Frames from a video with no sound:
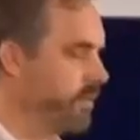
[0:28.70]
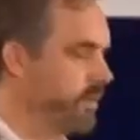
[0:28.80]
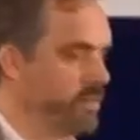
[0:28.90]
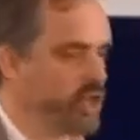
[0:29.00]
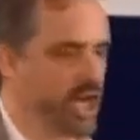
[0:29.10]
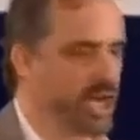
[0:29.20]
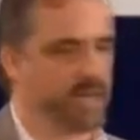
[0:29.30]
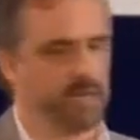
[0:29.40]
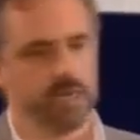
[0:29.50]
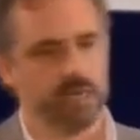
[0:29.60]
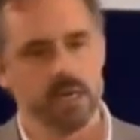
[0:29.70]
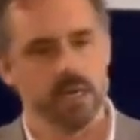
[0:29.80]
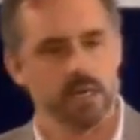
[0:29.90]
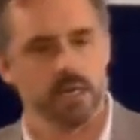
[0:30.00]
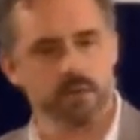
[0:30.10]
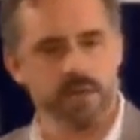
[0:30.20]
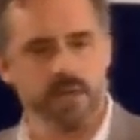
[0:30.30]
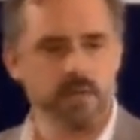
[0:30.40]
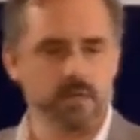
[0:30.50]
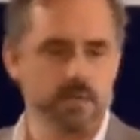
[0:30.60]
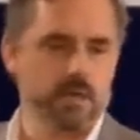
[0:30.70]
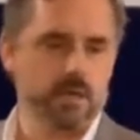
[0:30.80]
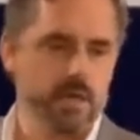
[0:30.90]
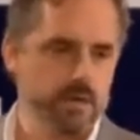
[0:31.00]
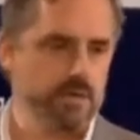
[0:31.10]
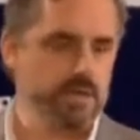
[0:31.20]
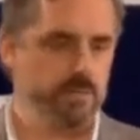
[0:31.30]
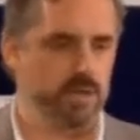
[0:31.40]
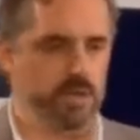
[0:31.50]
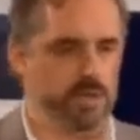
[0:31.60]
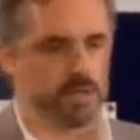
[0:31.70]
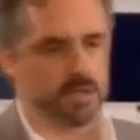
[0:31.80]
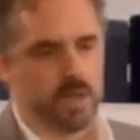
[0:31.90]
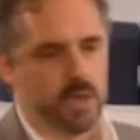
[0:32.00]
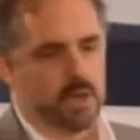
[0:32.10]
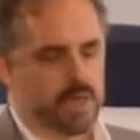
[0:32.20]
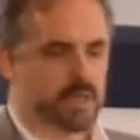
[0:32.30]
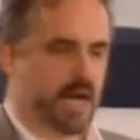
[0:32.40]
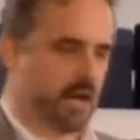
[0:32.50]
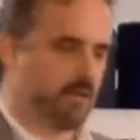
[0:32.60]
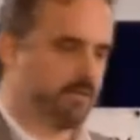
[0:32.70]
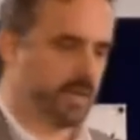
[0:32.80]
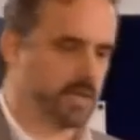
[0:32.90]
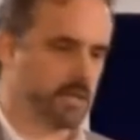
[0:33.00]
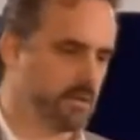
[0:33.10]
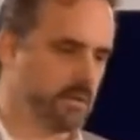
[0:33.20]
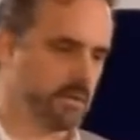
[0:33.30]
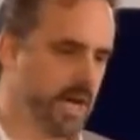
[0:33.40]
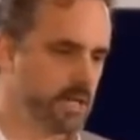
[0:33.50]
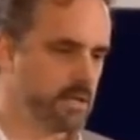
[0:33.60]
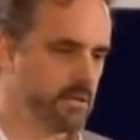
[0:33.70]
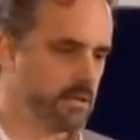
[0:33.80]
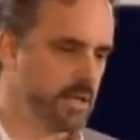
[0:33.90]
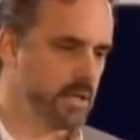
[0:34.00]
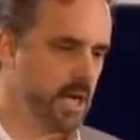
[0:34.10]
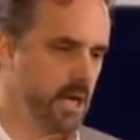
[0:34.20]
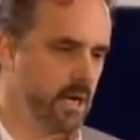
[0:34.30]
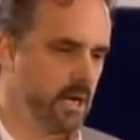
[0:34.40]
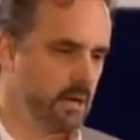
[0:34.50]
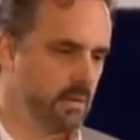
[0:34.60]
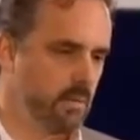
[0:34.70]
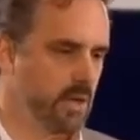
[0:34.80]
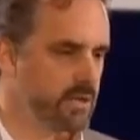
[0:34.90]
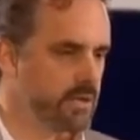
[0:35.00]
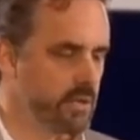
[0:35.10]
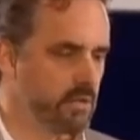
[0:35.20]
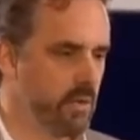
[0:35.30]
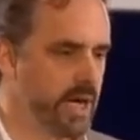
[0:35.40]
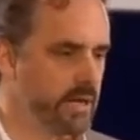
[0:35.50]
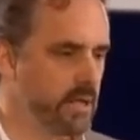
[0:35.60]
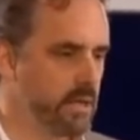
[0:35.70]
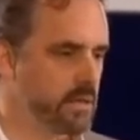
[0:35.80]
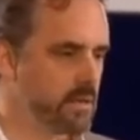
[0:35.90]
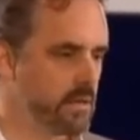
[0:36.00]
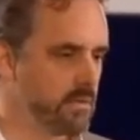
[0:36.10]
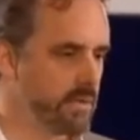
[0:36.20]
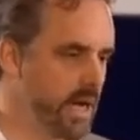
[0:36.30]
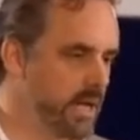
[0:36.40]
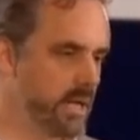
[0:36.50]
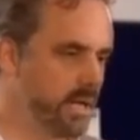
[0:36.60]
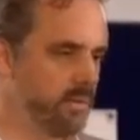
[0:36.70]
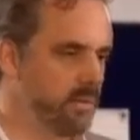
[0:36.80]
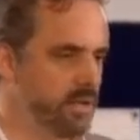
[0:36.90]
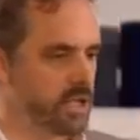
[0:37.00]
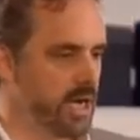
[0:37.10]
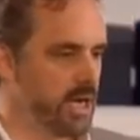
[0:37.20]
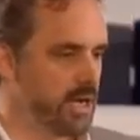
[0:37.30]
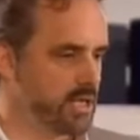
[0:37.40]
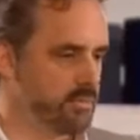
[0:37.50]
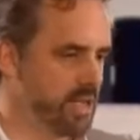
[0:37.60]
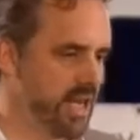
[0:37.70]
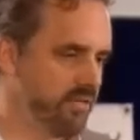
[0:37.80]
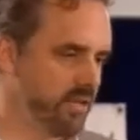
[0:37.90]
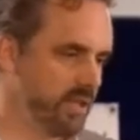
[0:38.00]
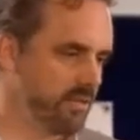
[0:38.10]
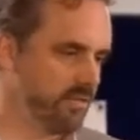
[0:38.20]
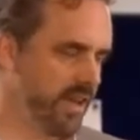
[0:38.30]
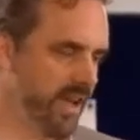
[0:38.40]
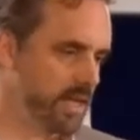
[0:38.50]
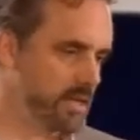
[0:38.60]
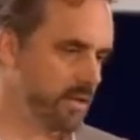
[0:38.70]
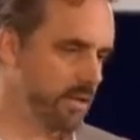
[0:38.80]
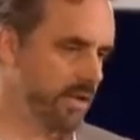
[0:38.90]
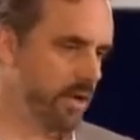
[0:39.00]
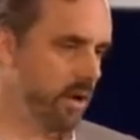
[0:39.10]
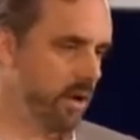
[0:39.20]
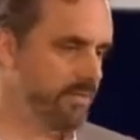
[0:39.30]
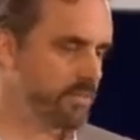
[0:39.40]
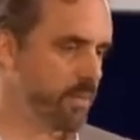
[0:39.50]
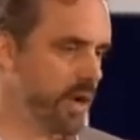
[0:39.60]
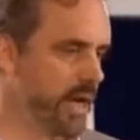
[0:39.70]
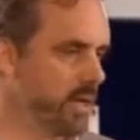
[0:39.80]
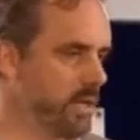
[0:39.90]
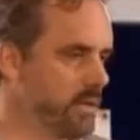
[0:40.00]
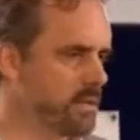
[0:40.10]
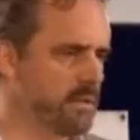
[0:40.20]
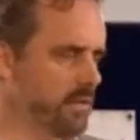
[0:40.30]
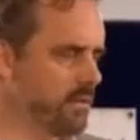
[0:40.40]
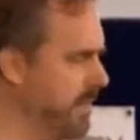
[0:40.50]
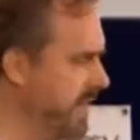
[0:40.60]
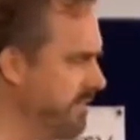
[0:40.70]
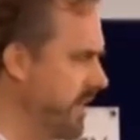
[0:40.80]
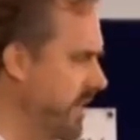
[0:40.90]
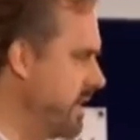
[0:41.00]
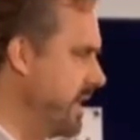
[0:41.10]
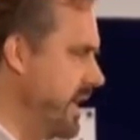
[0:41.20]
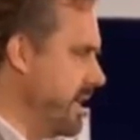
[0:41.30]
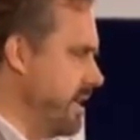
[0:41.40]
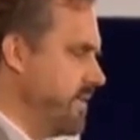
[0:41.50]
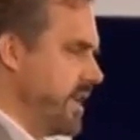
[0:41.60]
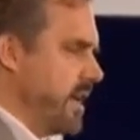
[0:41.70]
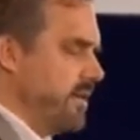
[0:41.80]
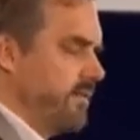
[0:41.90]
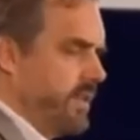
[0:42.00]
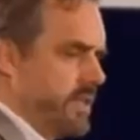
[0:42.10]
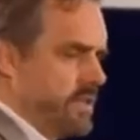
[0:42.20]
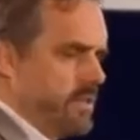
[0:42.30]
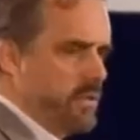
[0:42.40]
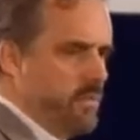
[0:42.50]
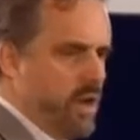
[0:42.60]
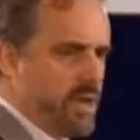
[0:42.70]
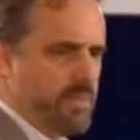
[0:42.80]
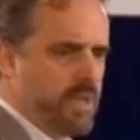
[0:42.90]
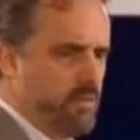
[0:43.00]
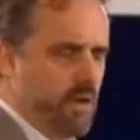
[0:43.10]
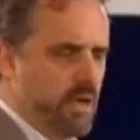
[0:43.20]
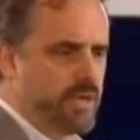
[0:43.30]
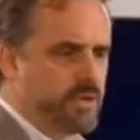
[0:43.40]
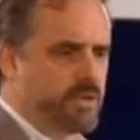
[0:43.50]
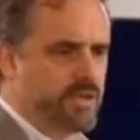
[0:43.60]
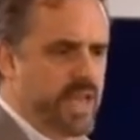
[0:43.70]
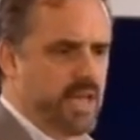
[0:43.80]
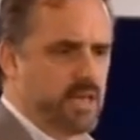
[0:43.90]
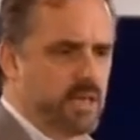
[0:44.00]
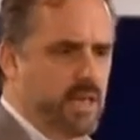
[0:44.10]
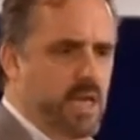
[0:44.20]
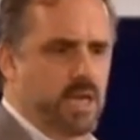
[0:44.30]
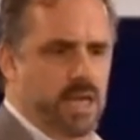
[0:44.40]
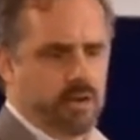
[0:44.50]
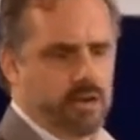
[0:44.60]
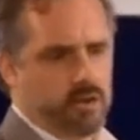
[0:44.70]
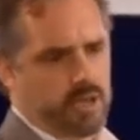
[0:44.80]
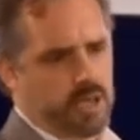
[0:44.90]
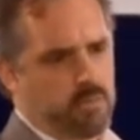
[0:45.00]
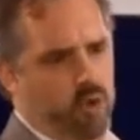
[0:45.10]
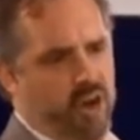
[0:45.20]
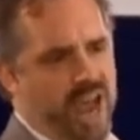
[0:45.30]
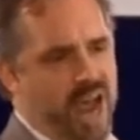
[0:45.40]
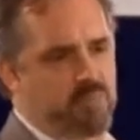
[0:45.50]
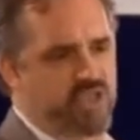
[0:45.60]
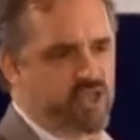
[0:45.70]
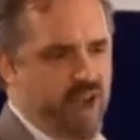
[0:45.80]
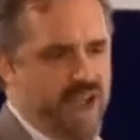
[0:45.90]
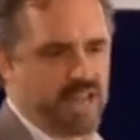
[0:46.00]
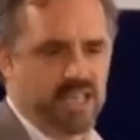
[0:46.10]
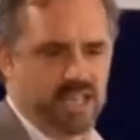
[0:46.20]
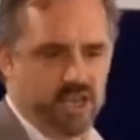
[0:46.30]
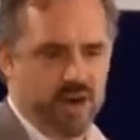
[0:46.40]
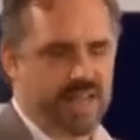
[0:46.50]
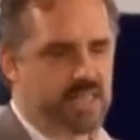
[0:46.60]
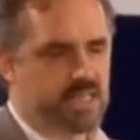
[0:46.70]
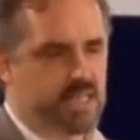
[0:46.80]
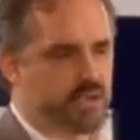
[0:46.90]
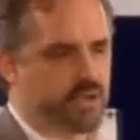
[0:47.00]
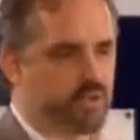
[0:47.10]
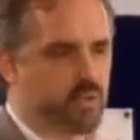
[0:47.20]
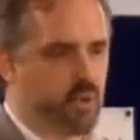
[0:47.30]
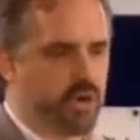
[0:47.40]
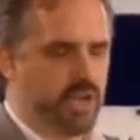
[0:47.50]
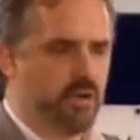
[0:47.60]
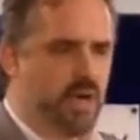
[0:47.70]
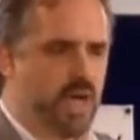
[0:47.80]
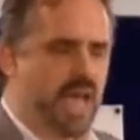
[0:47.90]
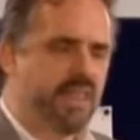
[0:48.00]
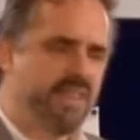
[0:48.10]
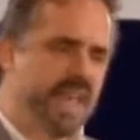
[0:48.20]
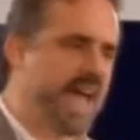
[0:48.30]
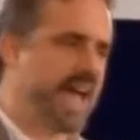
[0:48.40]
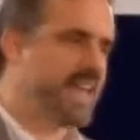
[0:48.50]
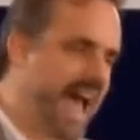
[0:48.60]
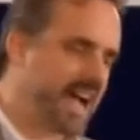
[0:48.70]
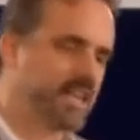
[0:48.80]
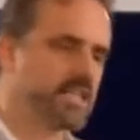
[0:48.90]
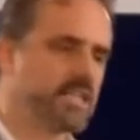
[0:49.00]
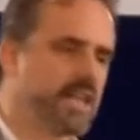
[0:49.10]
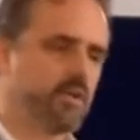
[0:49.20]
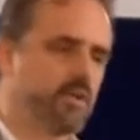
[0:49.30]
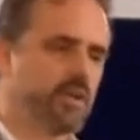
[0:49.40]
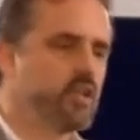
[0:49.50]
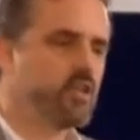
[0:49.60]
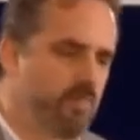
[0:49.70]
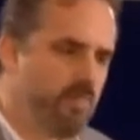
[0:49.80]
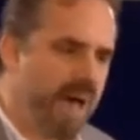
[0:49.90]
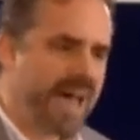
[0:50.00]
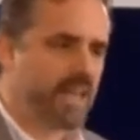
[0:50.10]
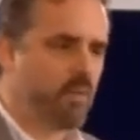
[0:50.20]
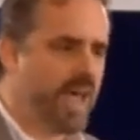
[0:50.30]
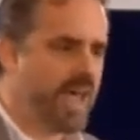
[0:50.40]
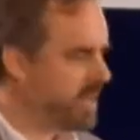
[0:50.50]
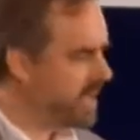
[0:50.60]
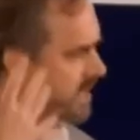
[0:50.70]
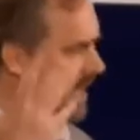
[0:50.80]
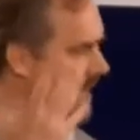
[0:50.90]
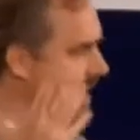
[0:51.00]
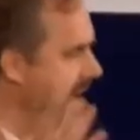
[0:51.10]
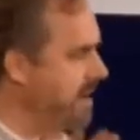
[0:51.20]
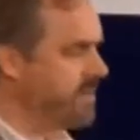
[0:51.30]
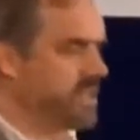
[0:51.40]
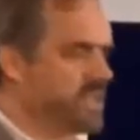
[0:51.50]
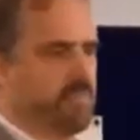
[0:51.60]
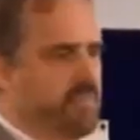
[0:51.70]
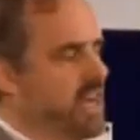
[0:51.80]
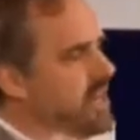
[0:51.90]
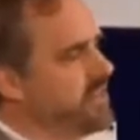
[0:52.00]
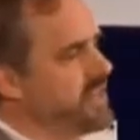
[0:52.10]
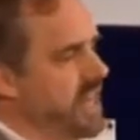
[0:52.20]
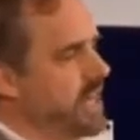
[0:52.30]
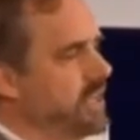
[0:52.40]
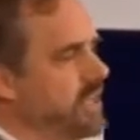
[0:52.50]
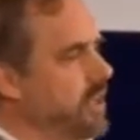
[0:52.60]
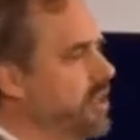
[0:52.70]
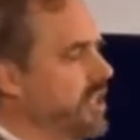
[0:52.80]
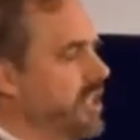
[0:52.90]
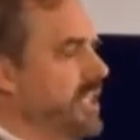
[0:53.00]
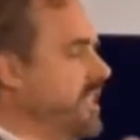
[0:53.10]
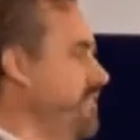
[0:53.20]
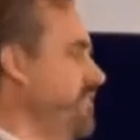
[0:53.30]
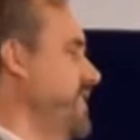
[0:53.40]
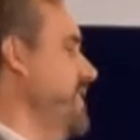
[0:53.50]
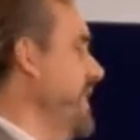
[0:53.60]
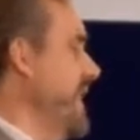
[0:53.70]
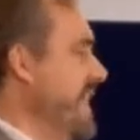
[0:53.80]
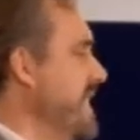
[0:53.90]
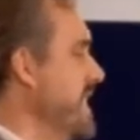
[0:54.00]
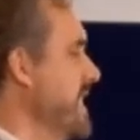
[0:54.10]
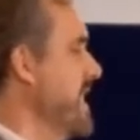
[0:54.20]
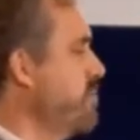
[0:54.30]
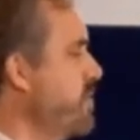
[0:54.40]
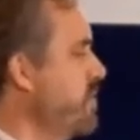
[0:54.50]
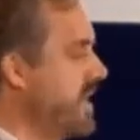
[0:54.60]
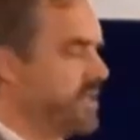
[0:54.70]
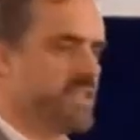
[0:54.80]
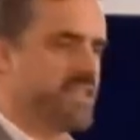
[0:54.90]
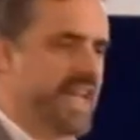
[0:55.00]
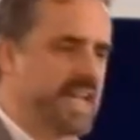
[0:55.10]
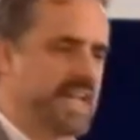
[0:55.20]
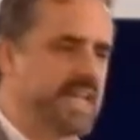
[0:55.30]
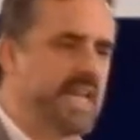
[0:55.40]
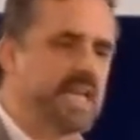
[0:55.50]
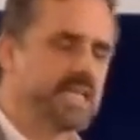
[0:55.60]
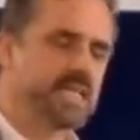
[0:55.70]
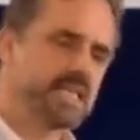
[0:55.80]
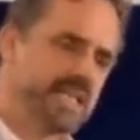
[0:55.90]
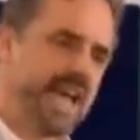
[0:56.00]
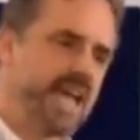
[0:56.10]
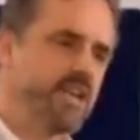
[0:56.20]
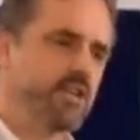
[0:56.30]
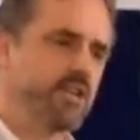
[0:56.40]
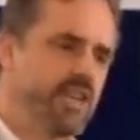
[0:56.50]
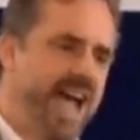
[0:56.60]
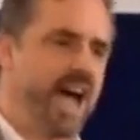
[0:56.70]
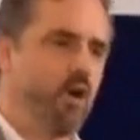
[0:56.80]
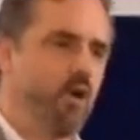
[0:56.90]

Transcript: from China and, you know, they had to start here as immigrants, and they sacrificed all that so that, well, so that what? So that reality would shine its benevolent face on their offspring. And so you can make fun of the idea of sacrifice all you want, but you all understand it. Now, you're a little more abstract than your ancestors were, you know? And they had to act this out in a dramatic way because they didn't have the same kind of psychologically sophisticated conceptual understanding that's standard now.